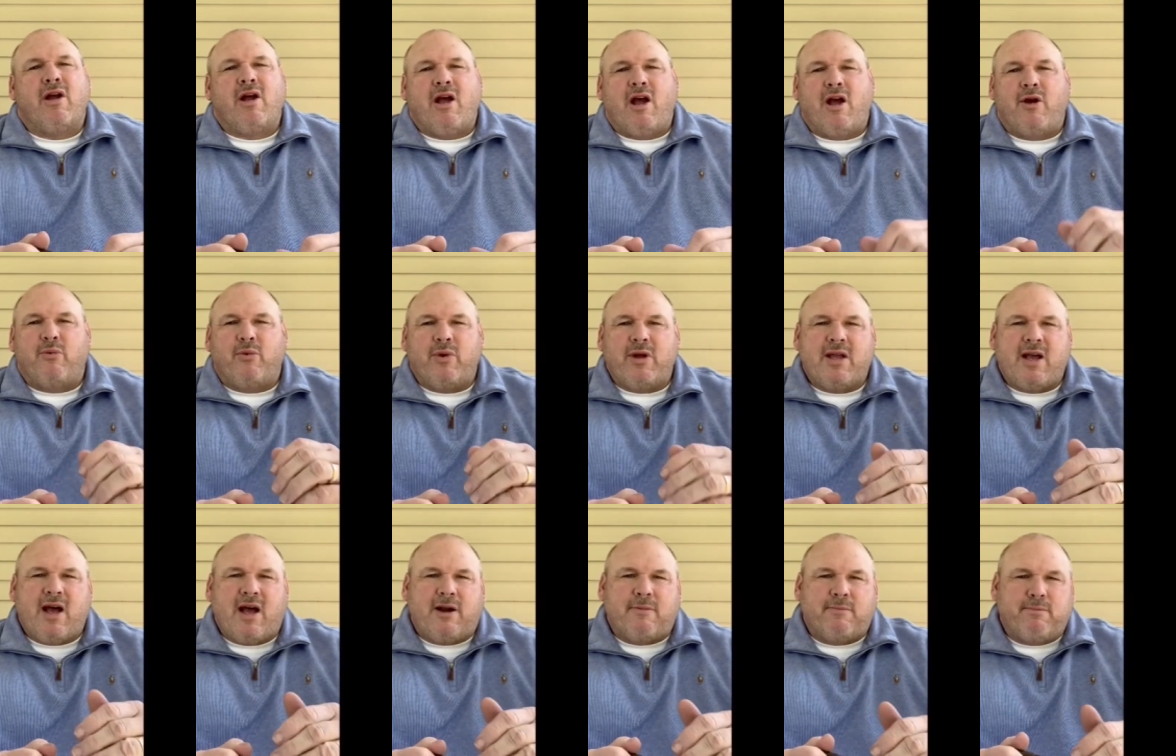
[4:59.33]
And we
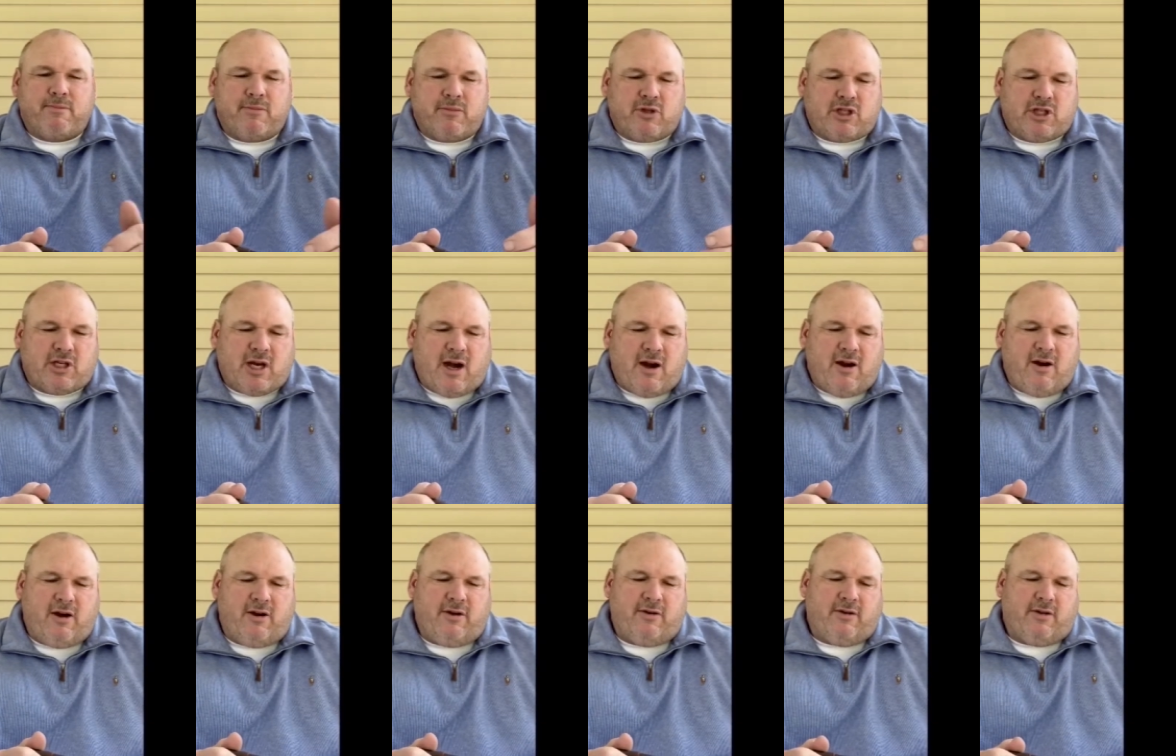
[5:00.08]
got to
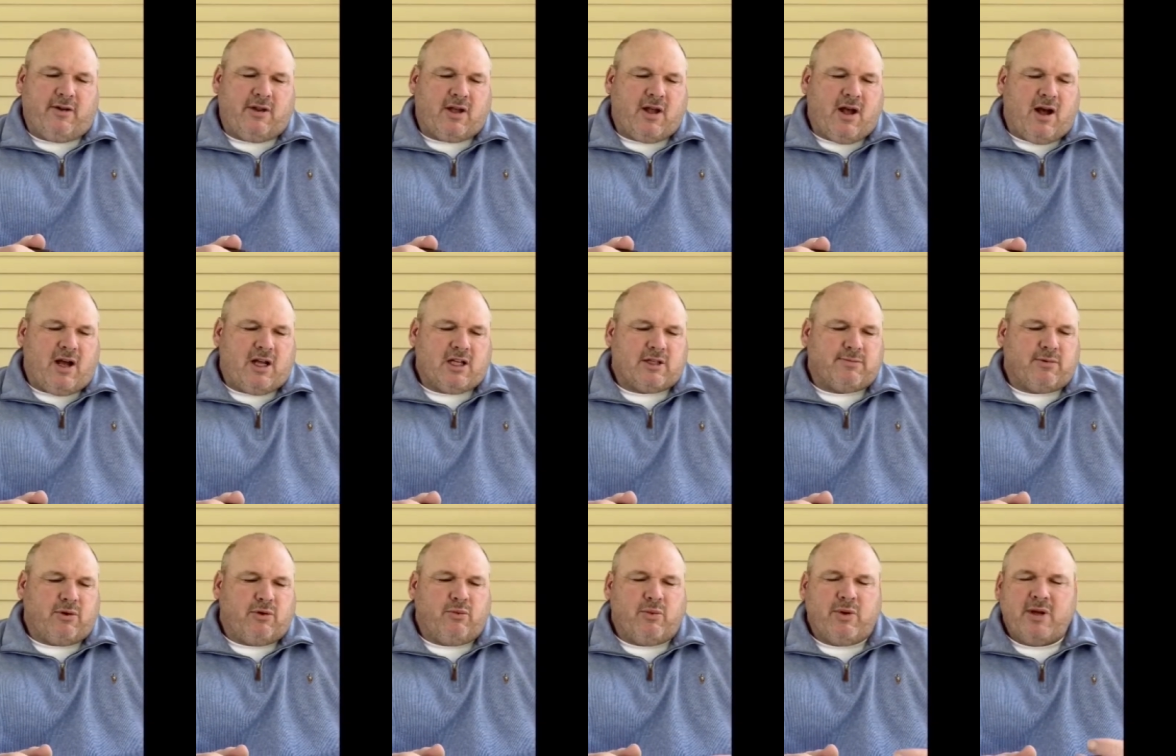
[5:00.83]
share the
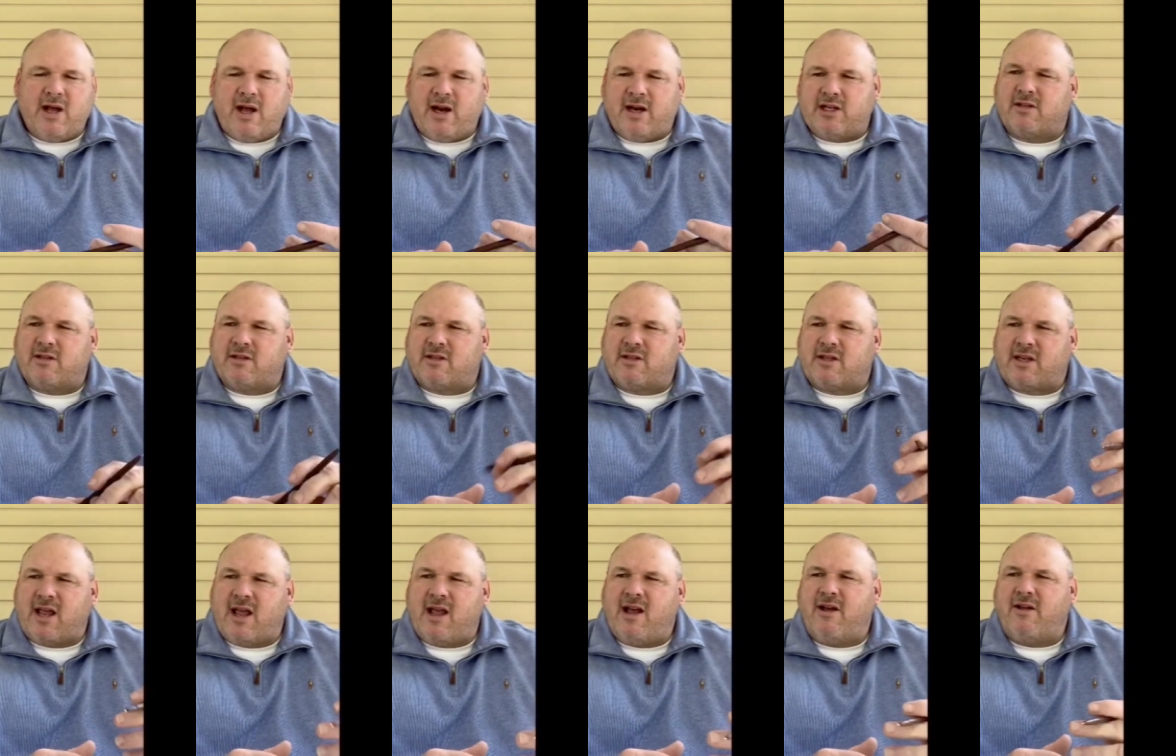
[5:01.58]
gospel. We got to
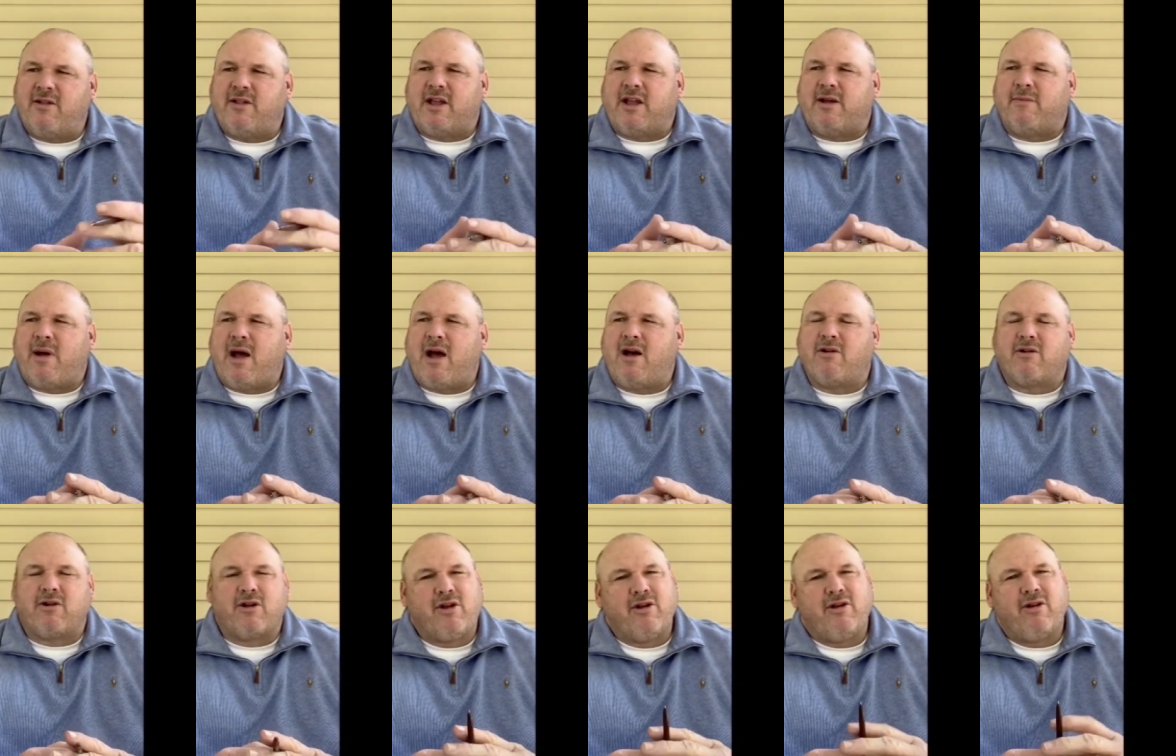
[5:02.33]
tell them how
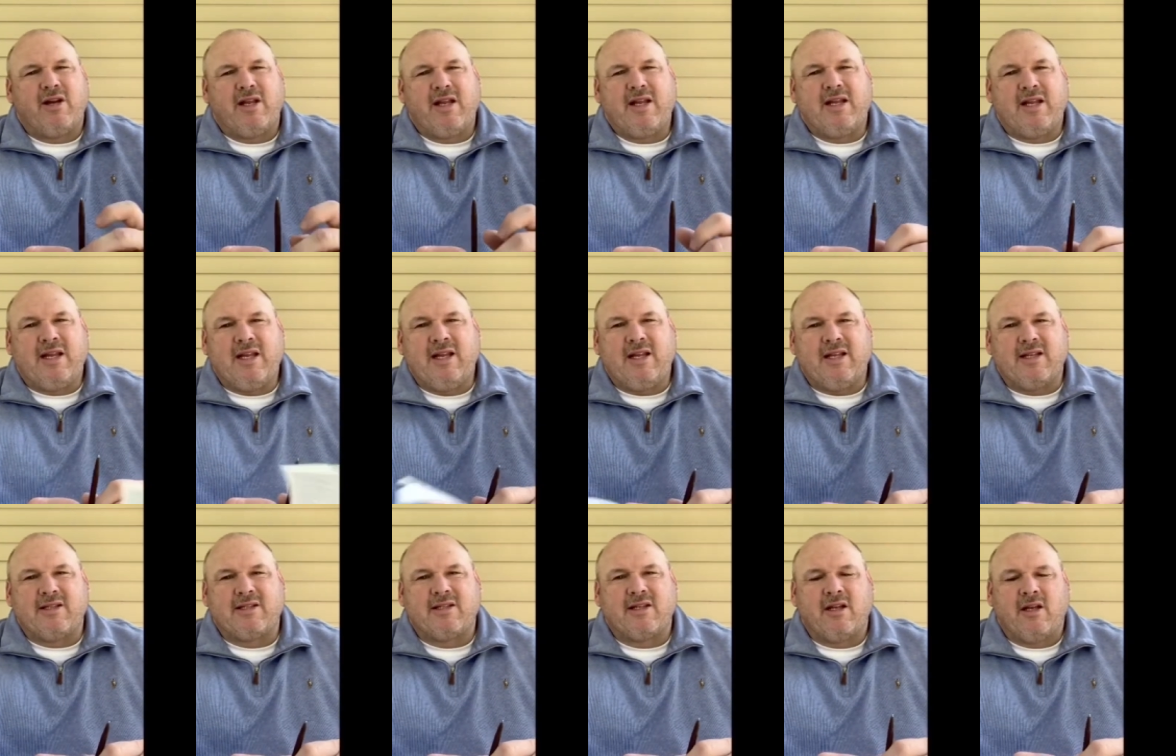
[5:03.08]
good he
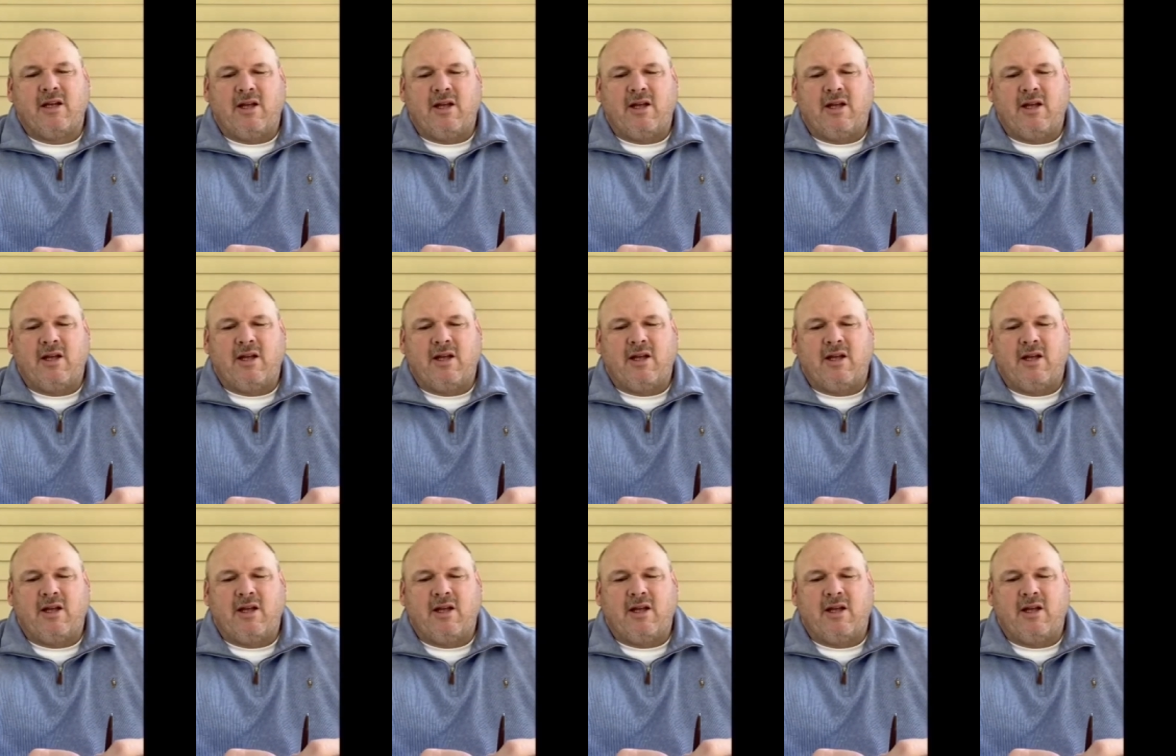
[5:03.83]
is